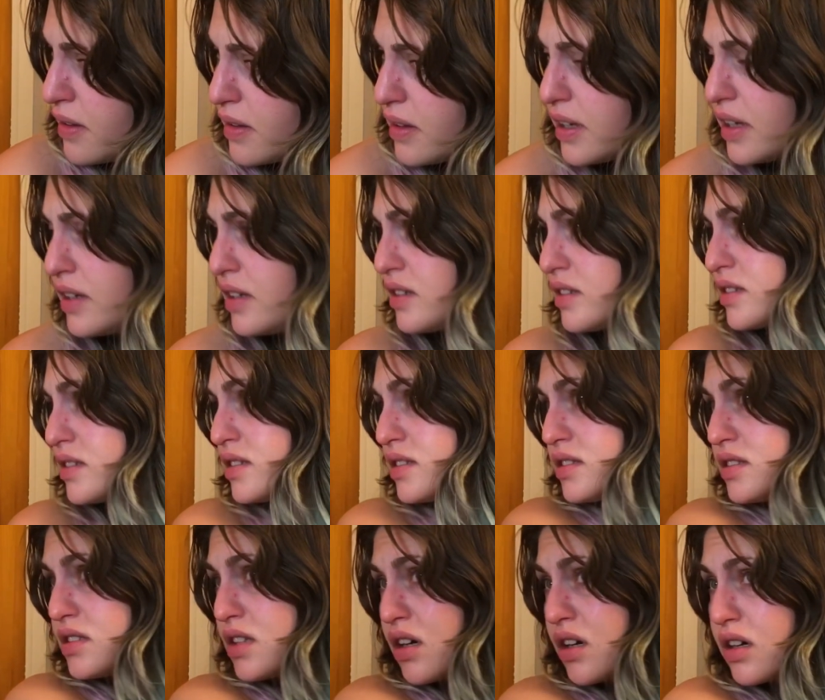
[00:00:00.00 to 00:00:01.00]
It
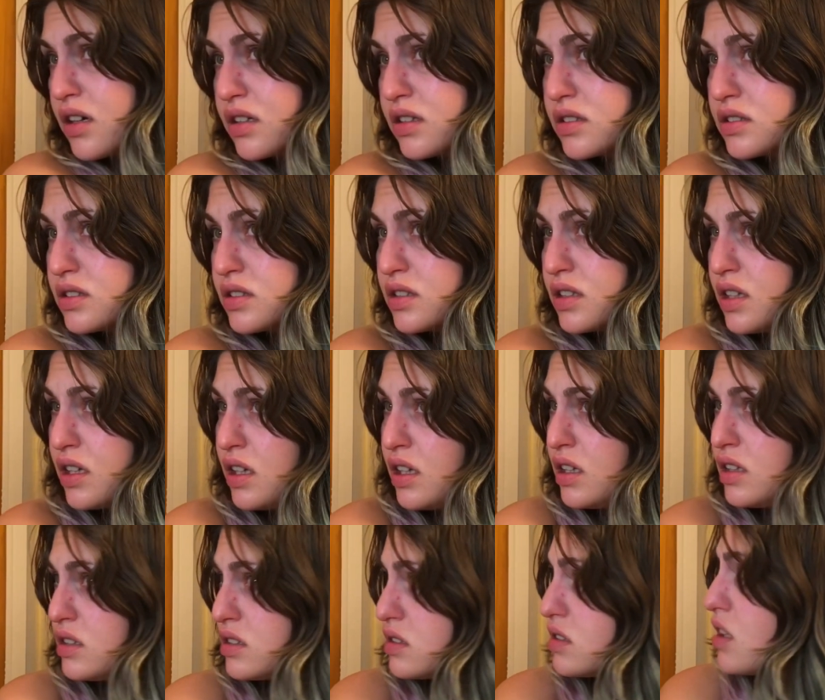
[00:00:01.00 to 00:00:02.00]
sucks.
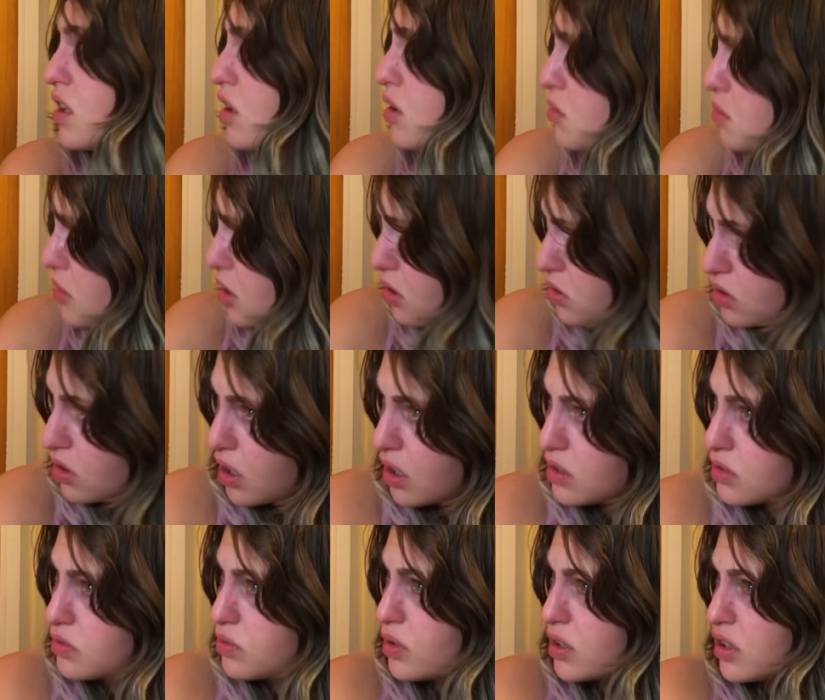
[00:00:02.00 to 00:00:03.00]
A lot
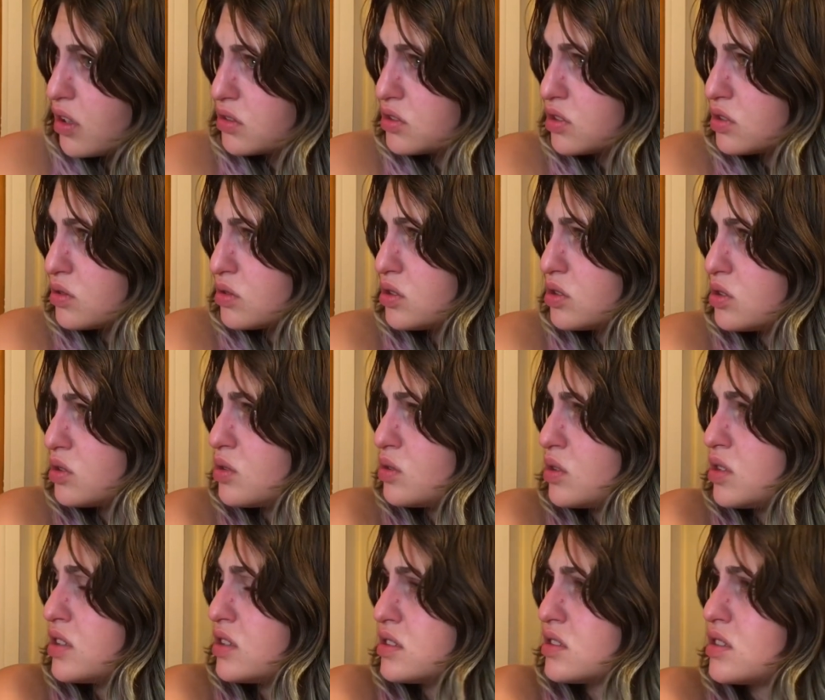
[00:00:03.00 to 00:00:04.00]
of what I'll do too
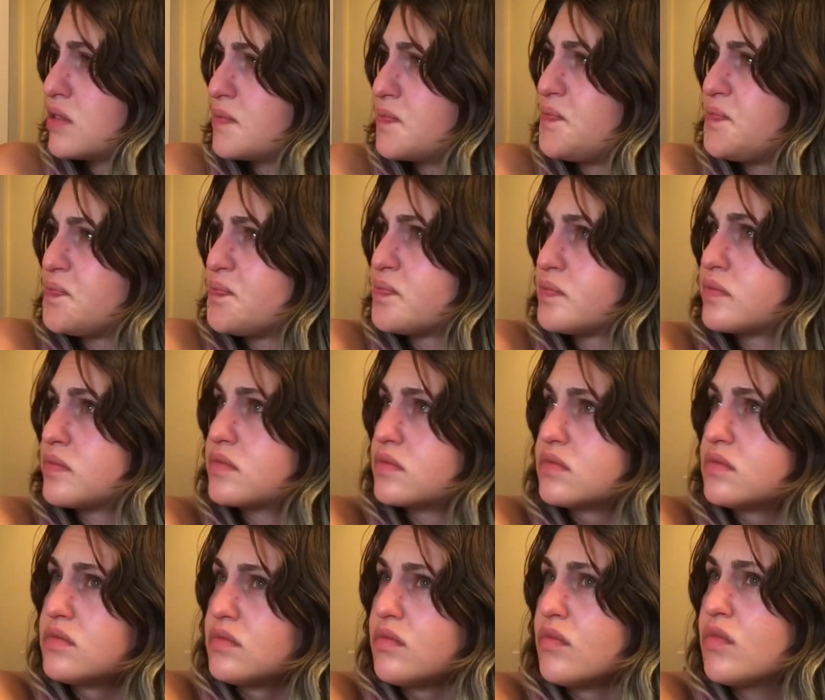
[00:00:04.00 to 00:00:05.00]
is
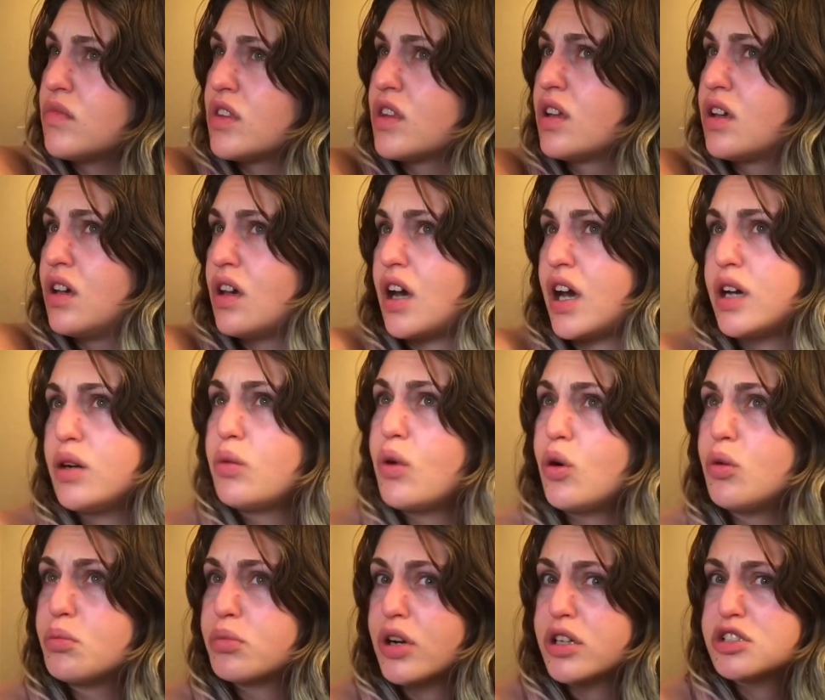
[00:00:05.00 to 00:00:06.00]
I
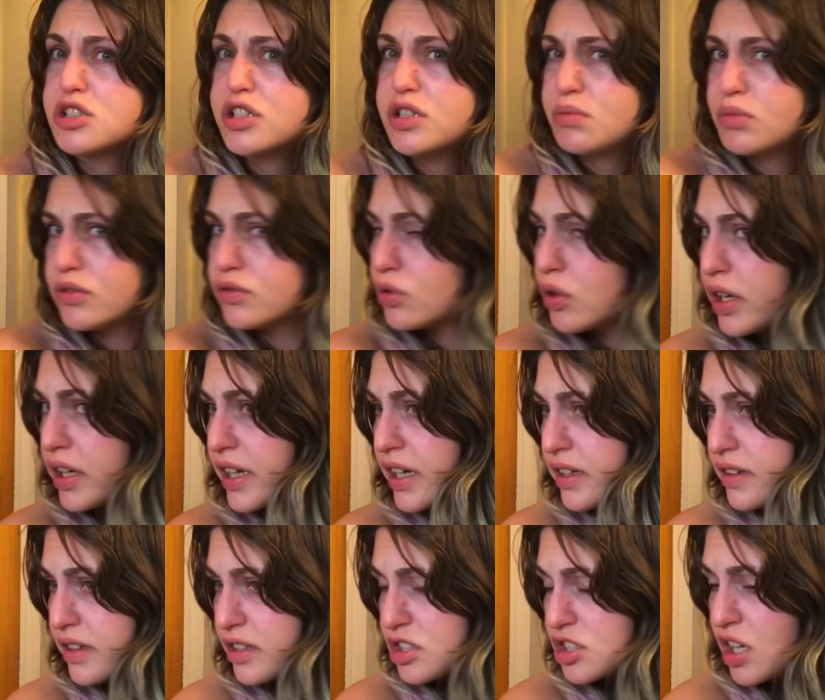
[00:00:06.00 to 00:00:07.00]
won't brush it before I get
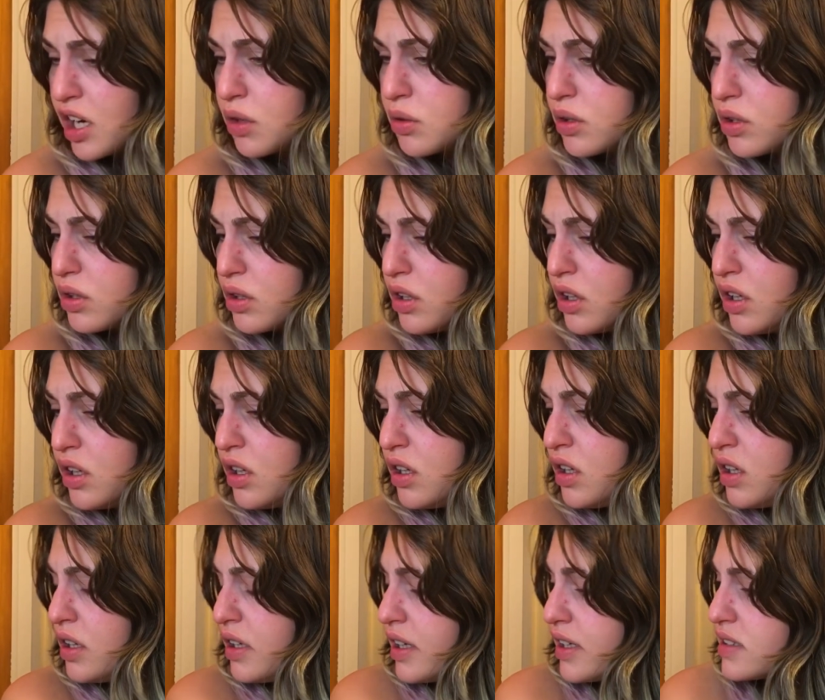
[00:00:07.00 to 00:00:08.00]
in the shower.
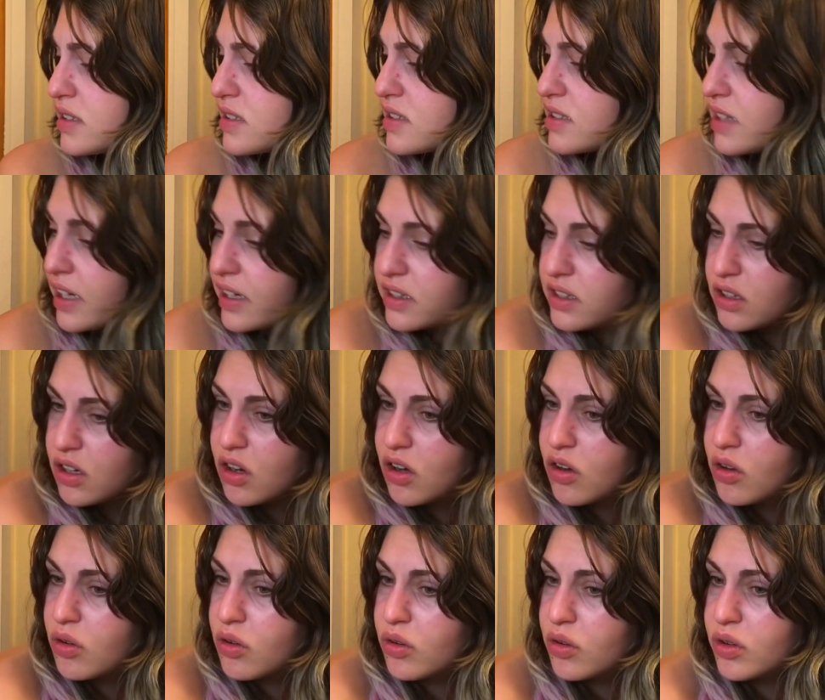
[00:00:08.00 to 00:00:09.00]
Instead,
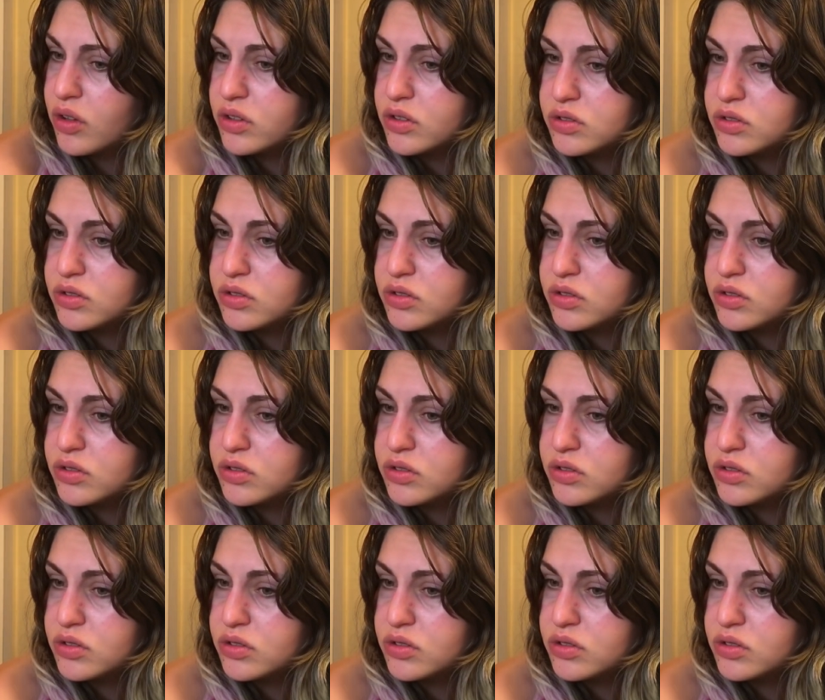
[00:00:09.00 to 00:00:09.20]
I'll